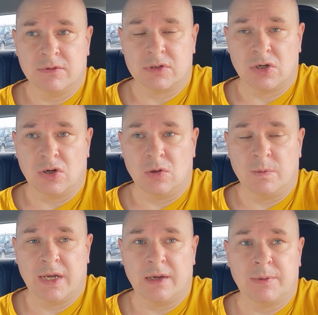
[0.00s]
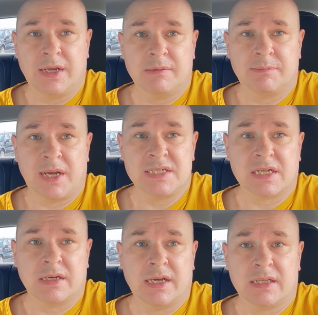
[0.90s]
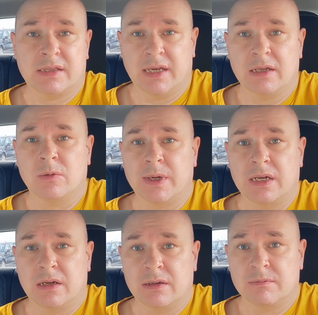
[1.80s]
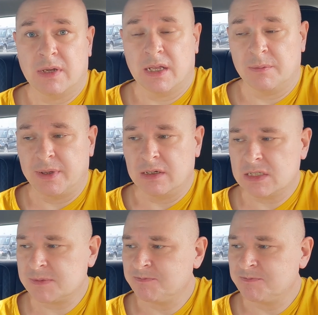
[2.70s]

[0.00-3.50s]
the whole way we basically had tailwind helping us.